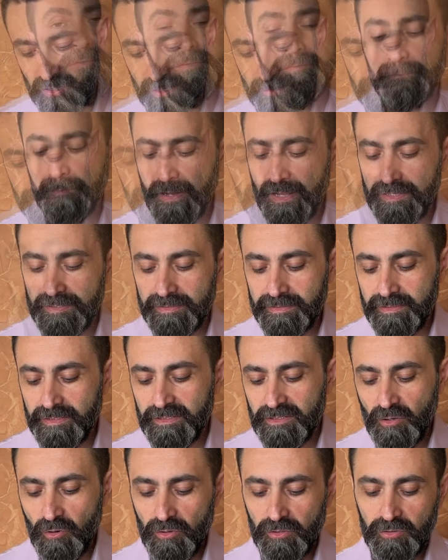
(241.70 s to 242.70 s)
fifth uh, place
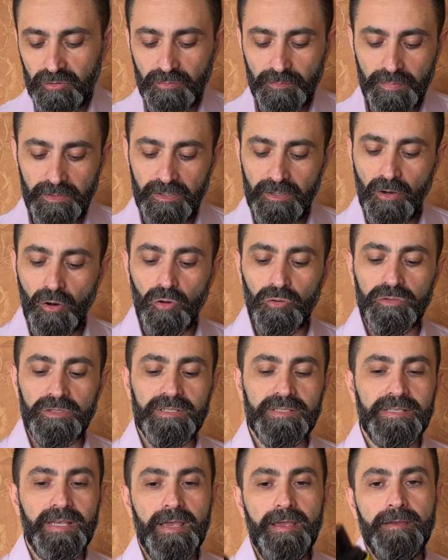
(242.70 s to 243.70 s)
is going to be
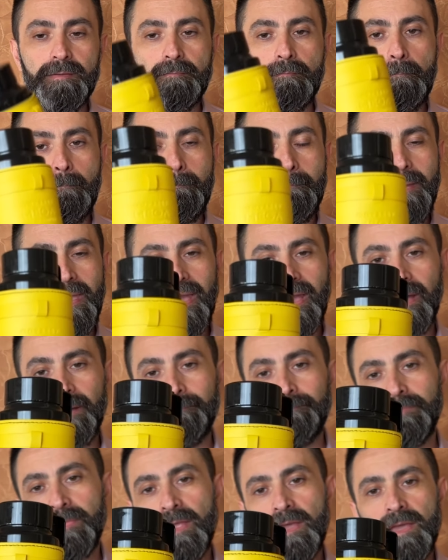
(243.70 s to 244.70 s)
Odyssey Mega.
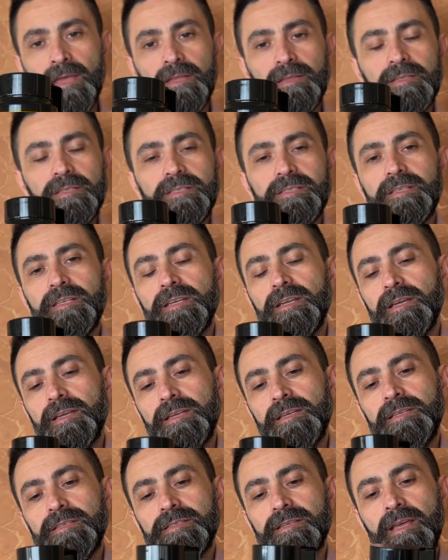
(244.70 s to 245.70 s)
This thing
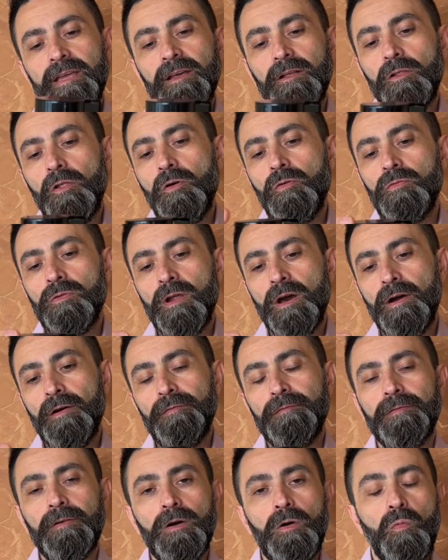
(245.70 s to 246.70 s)
is a clone
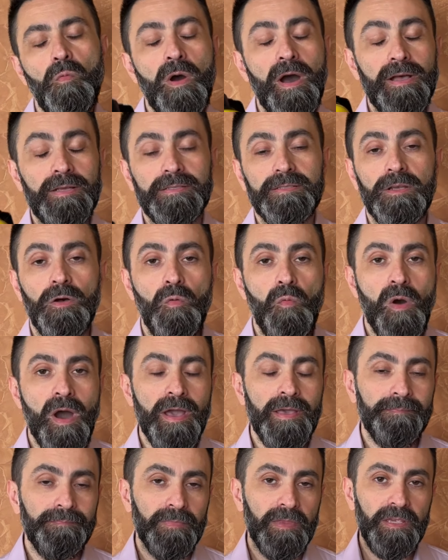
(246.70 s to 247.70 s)
of uh, YSL
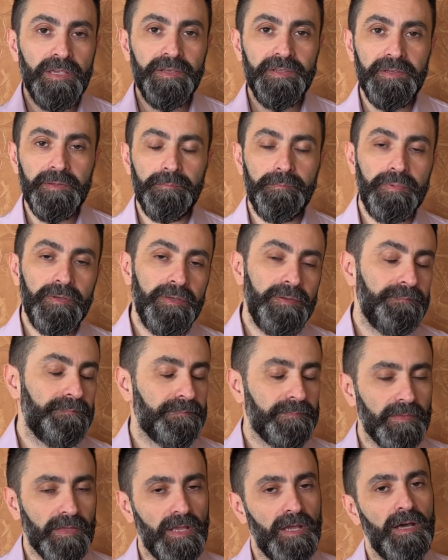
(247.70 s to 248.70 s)
Y EDP.
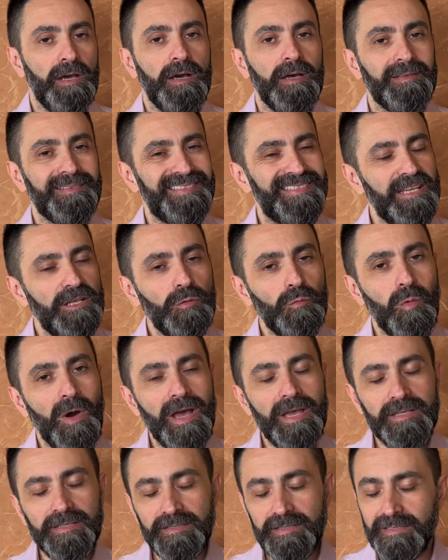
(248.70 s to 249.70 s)
Uh, scent
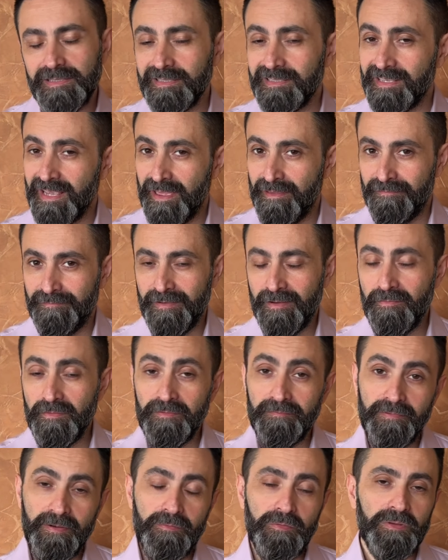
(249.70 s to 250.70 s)
wise this is a very
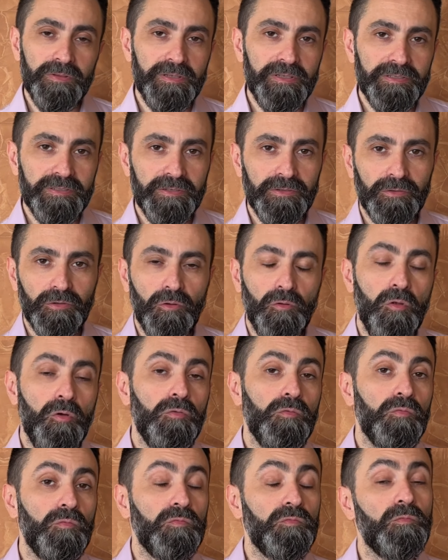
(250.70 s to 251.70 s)
very decent
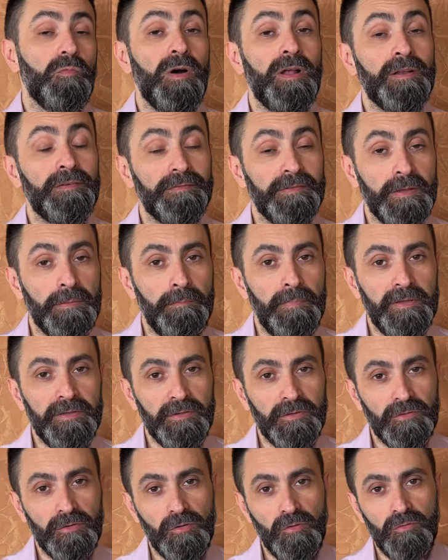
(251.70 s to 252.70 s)
clone one of the
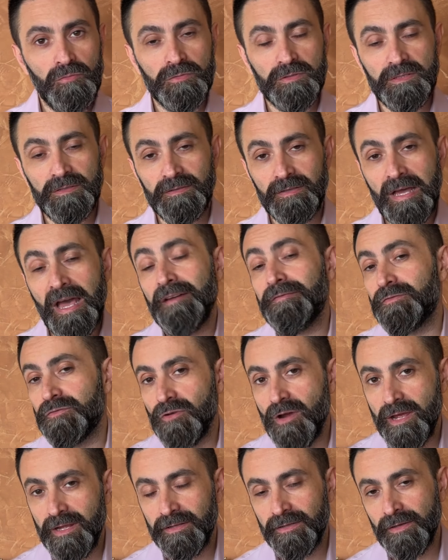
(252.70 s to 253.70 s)
better clones that I've
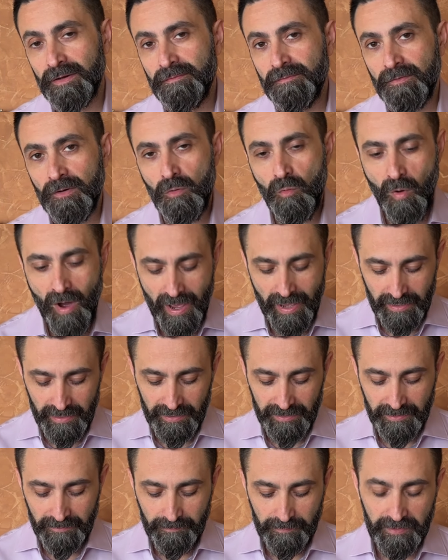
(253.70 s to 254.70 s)
tried of uh, Y
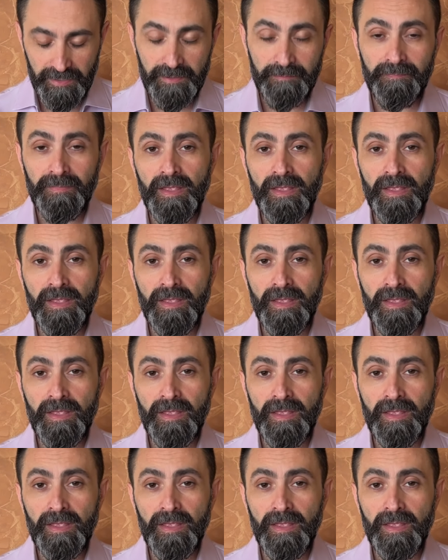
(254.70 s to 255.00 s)
EDP